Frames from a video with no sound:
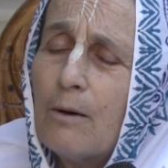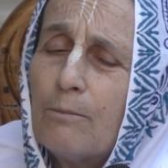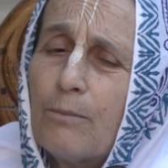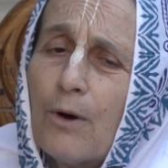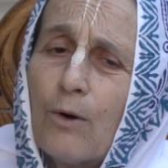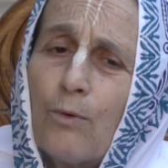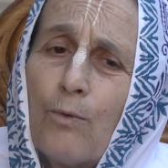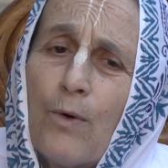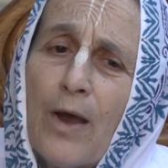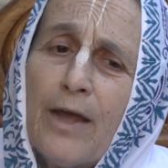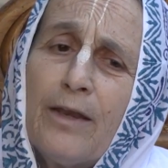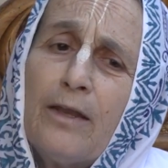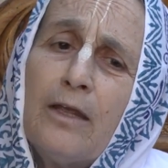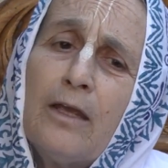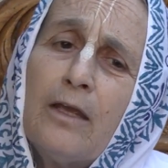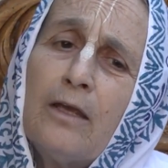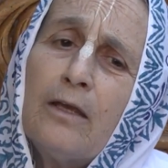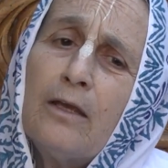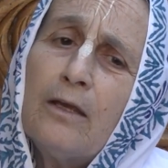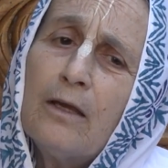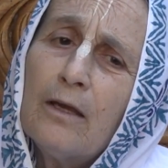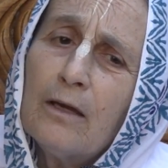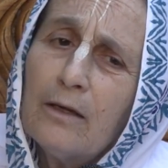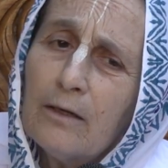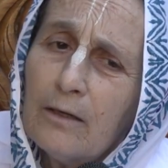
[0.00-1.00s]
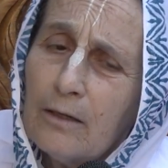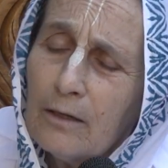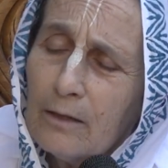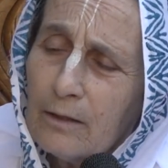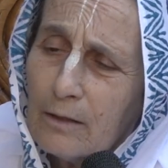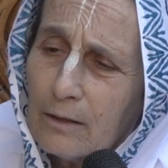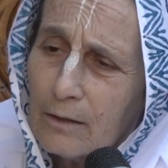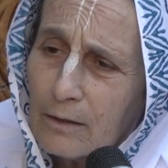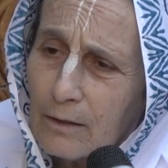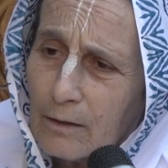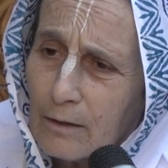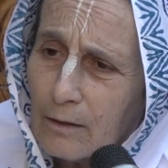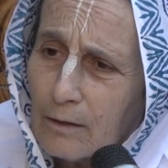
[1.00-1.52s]
But when he
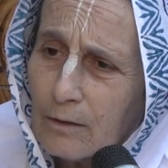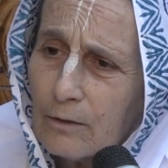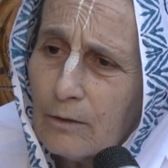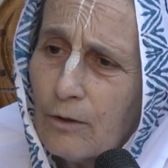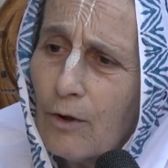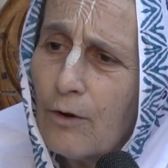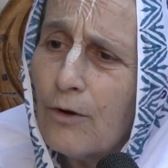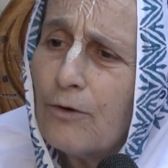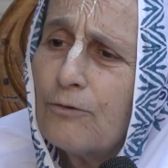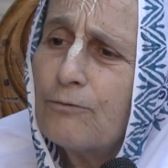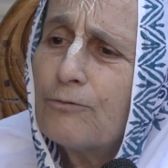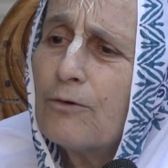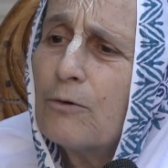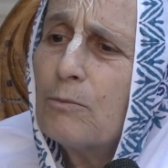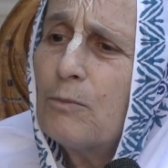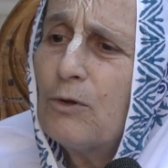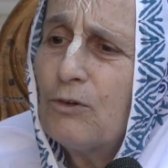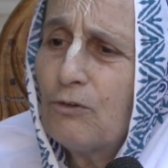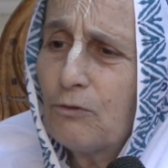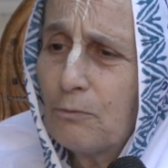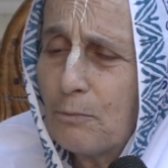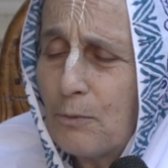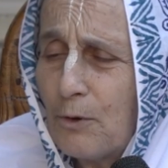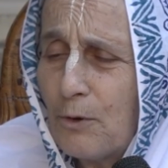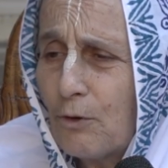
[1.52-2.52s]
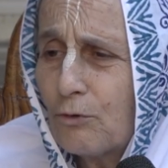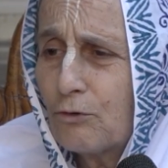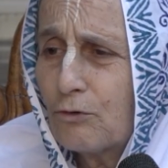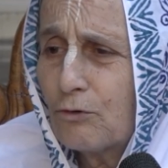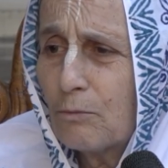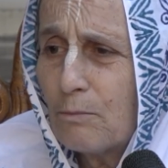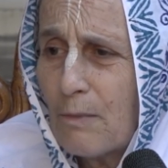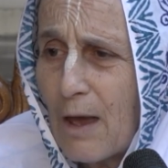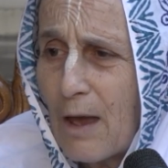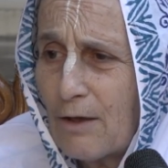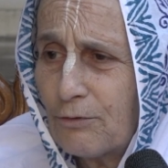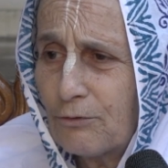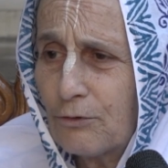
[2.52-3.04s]
learned from his
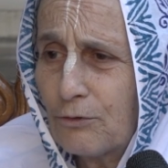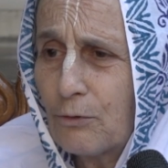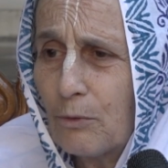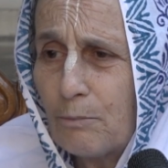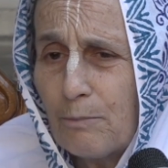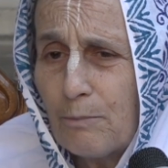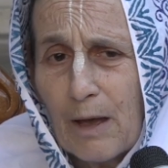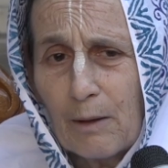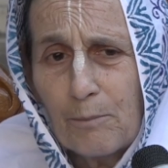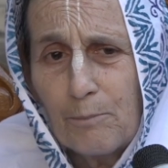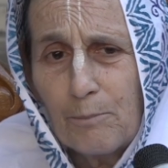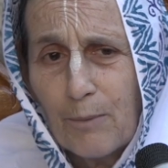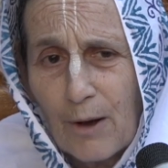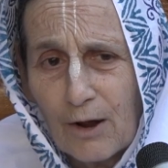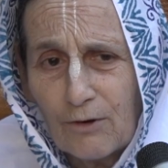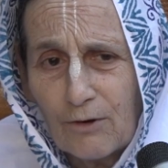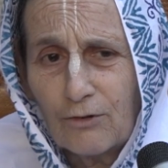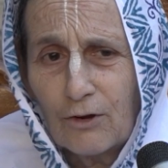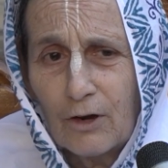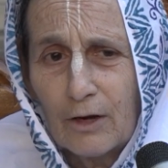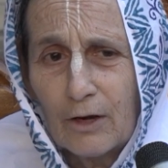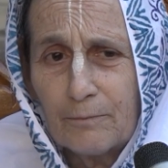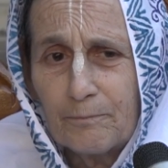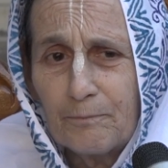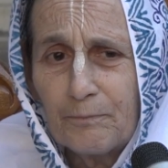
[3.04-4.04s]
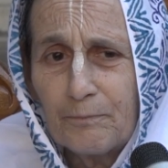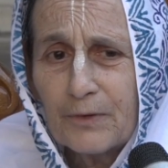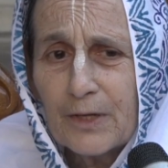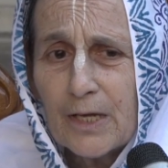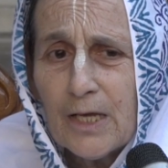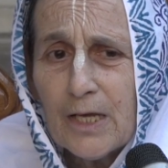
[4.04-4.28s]
spiritual master about bhajan,